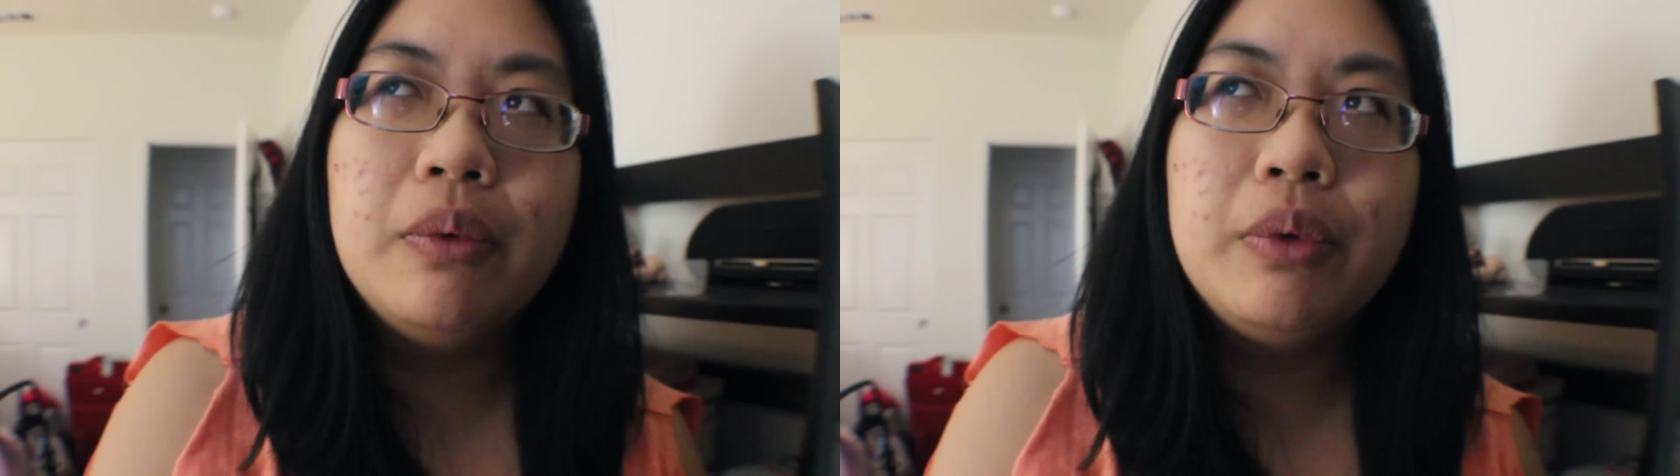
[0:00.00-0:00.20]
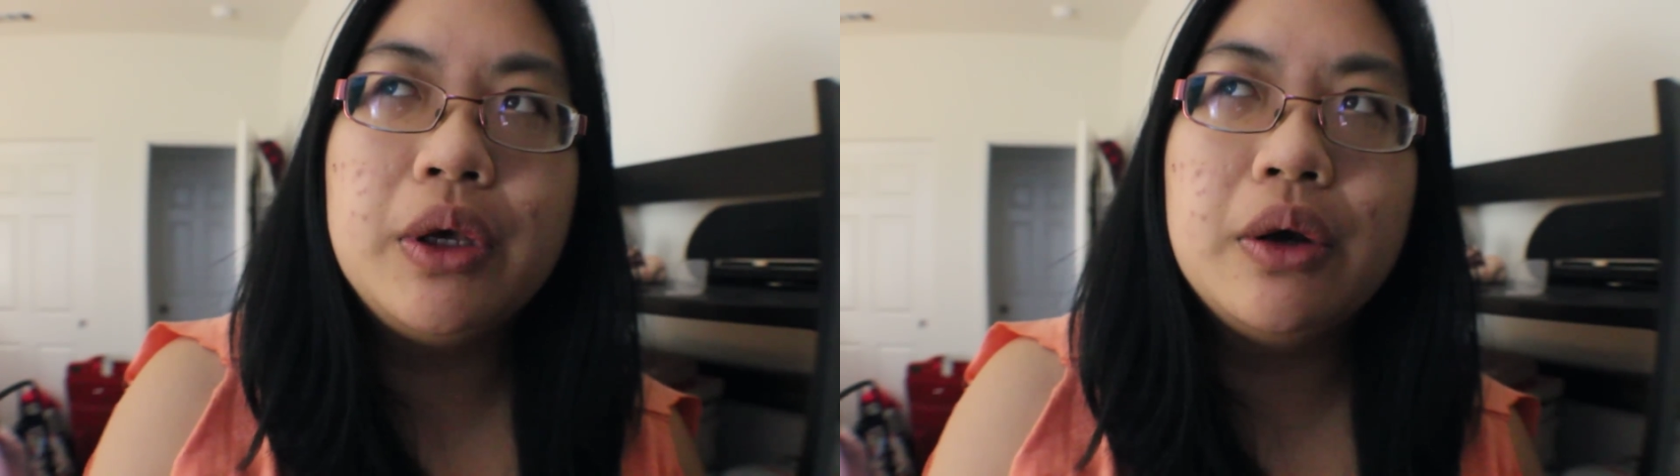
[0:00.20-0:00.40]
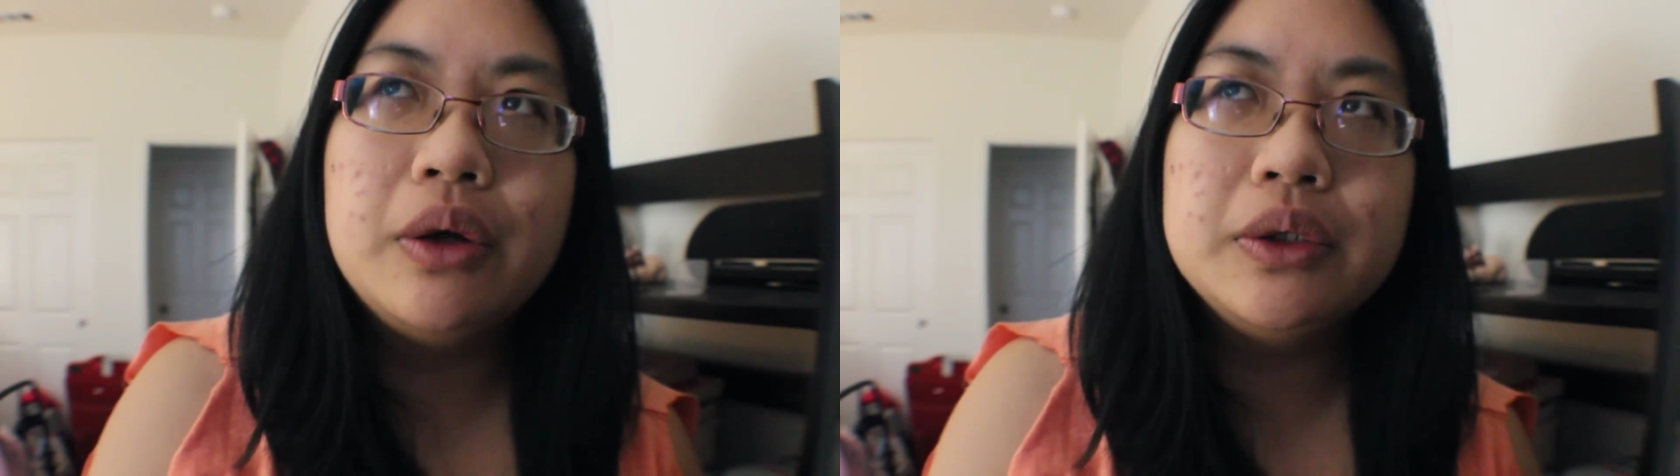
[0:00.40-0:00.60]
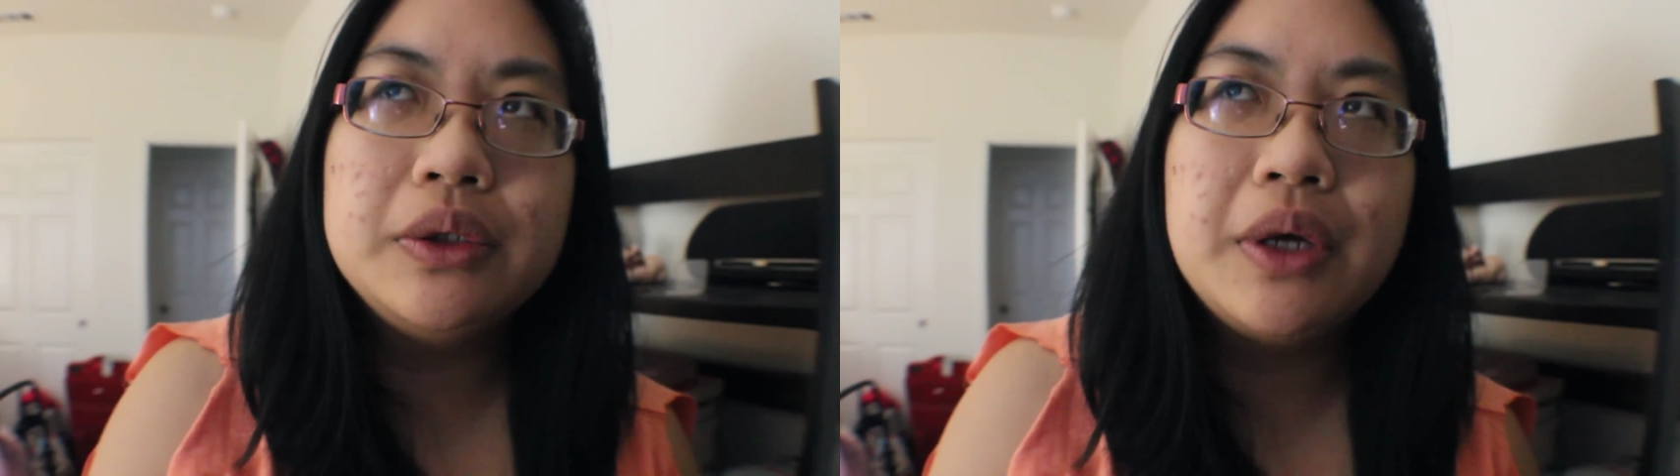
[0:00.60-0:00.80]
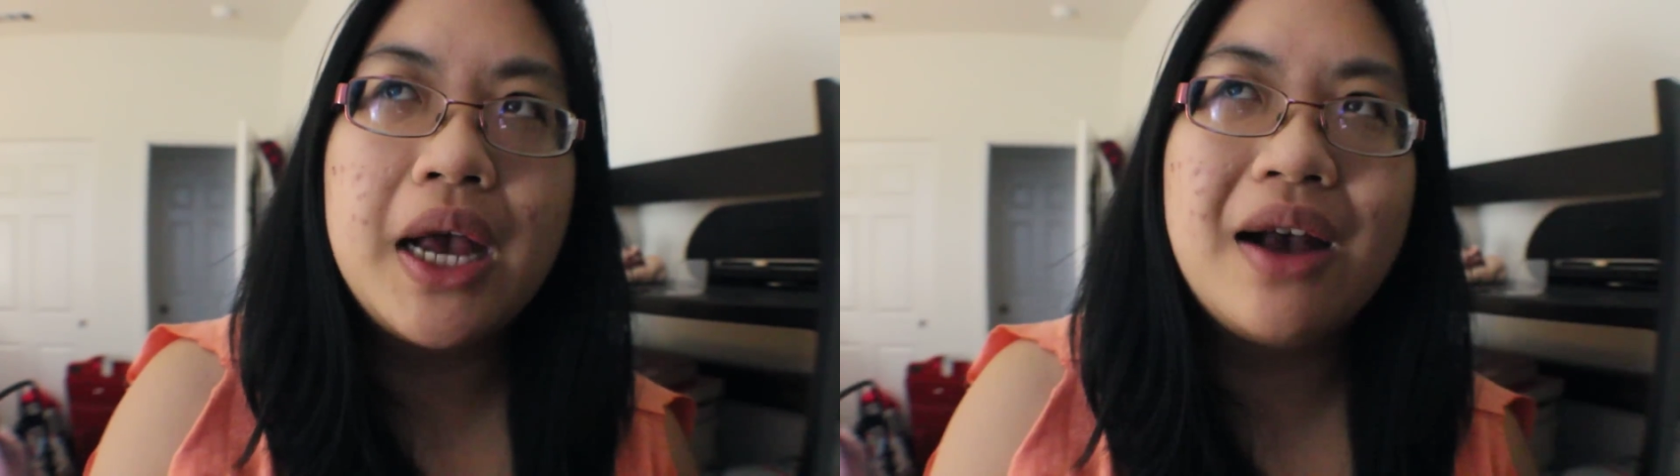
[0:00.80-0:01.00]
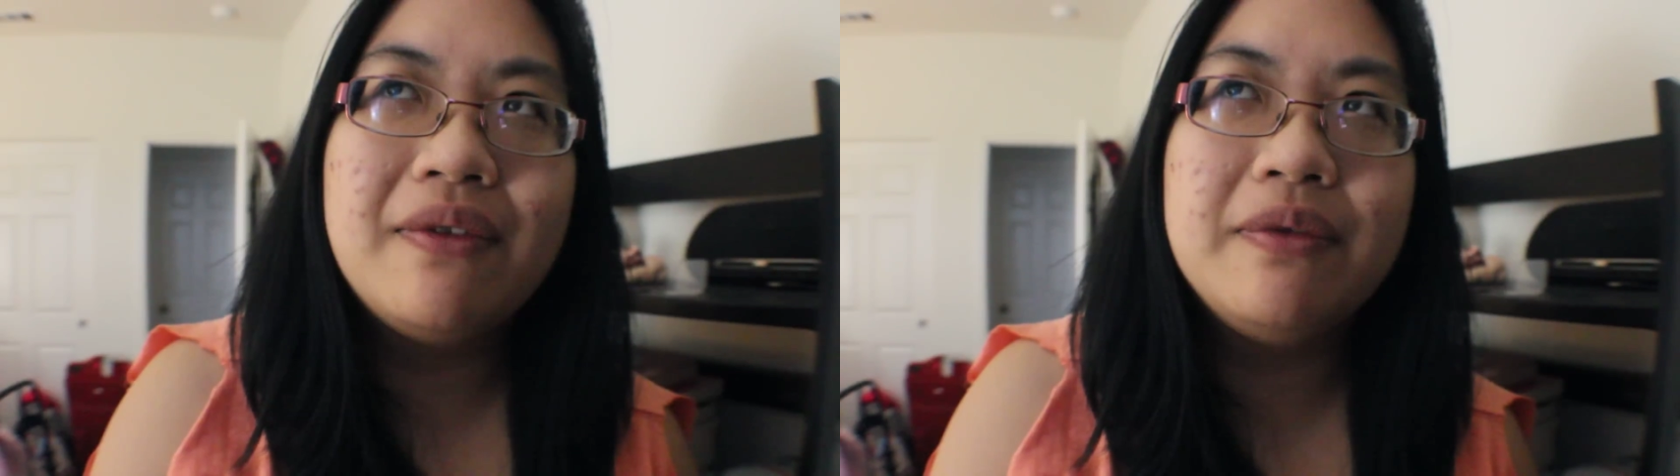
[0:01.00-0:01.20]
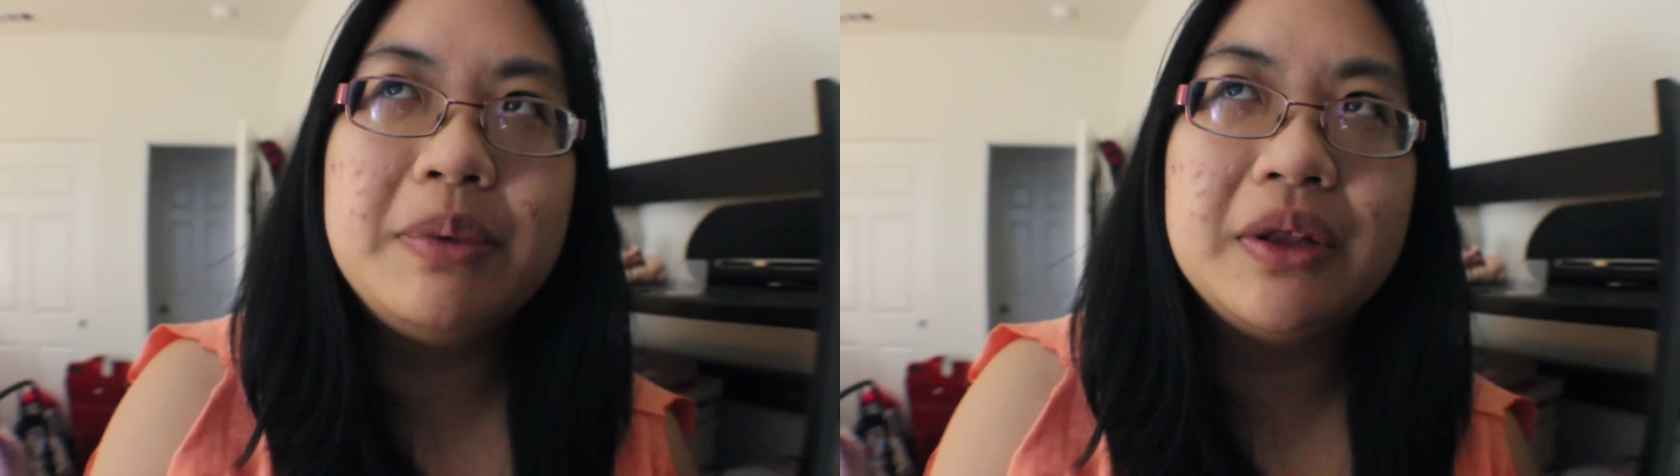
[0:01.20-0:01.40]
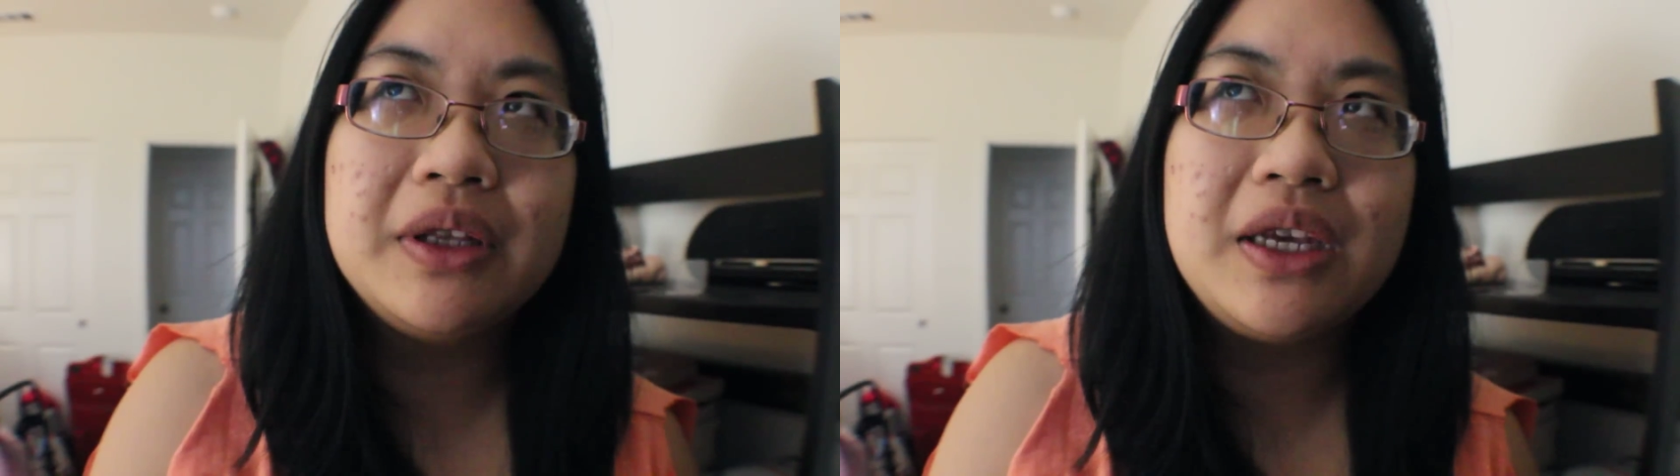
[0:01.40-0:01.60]
we also have
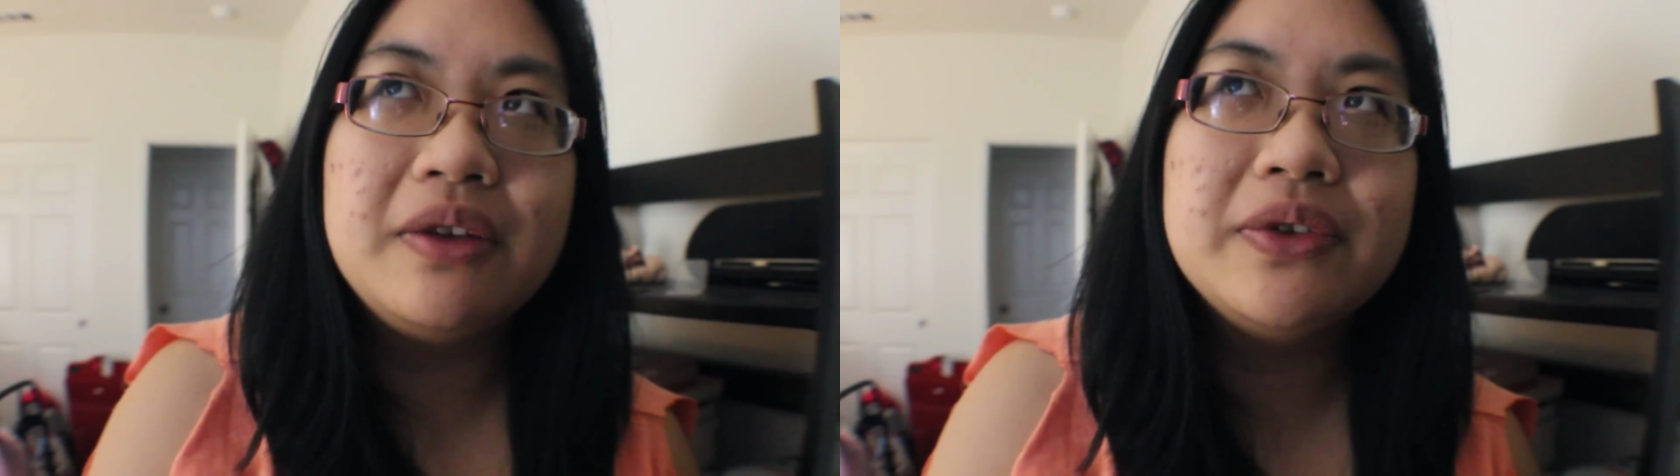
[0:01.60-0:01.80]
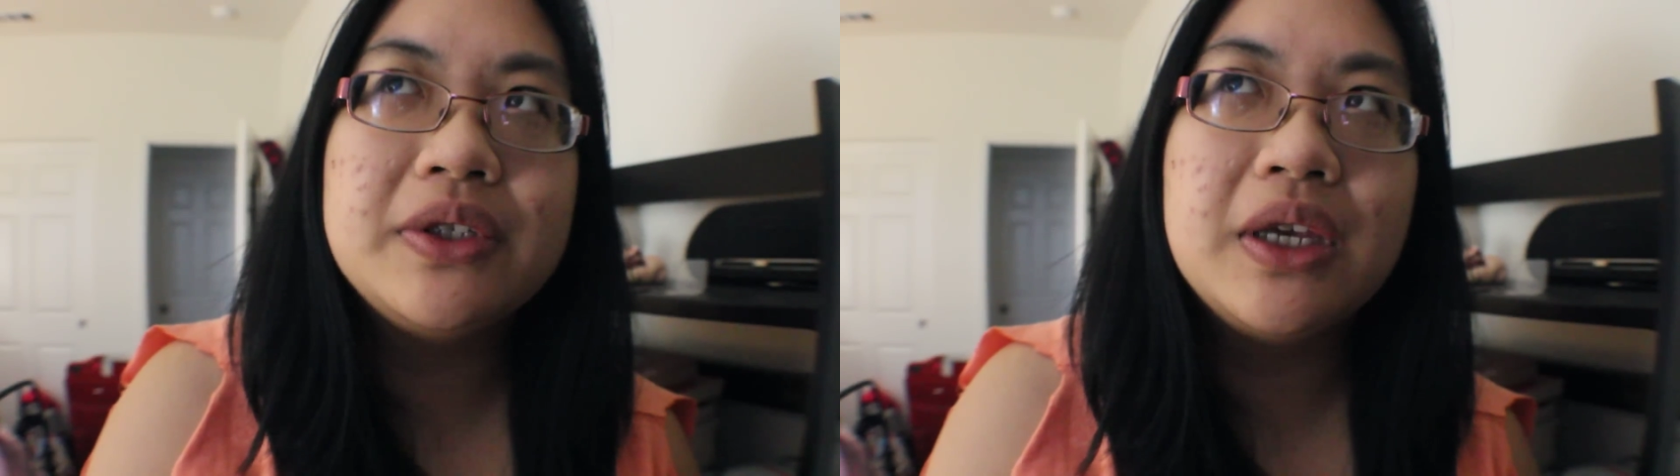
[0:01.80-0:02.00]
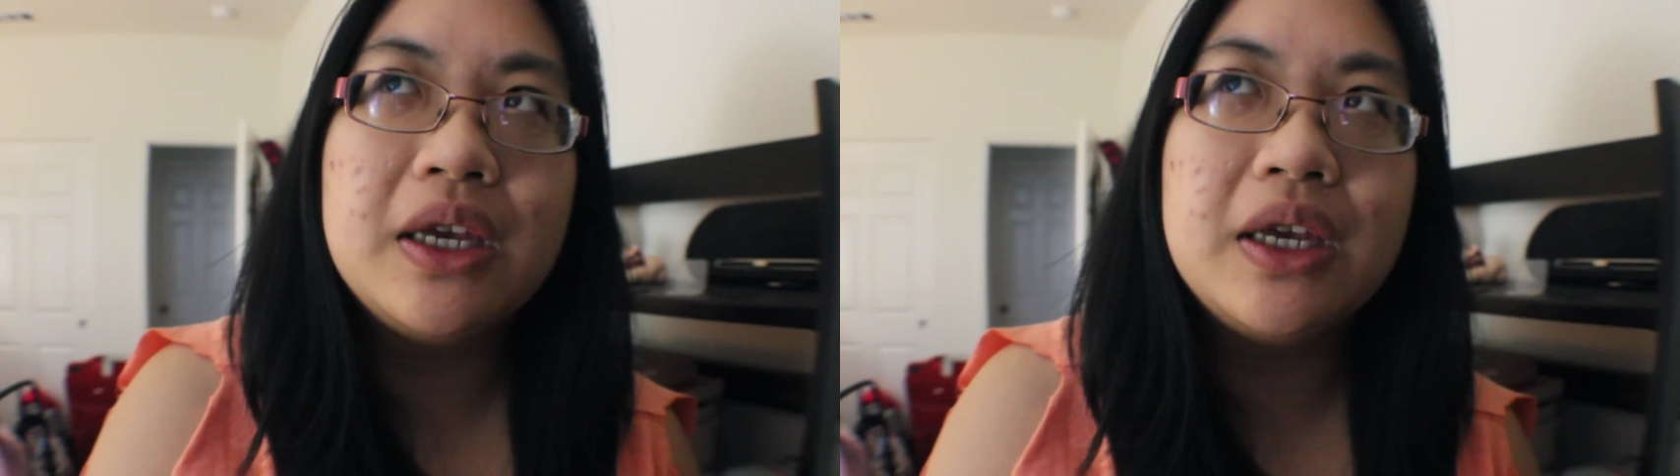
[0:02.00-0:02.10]
beliefs